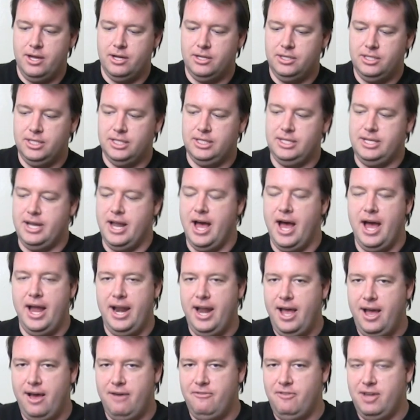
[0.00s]
Does not
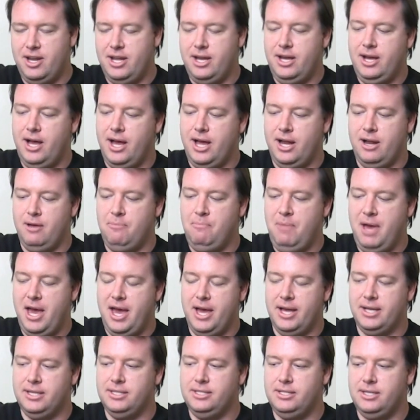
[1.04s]
have any kind of
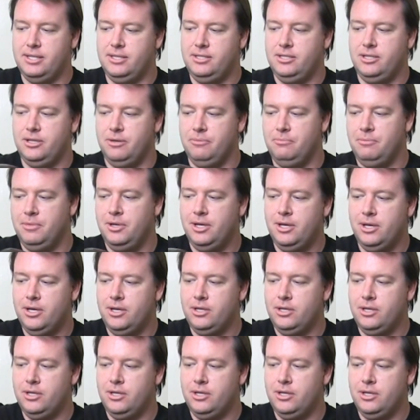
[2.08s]
peg system,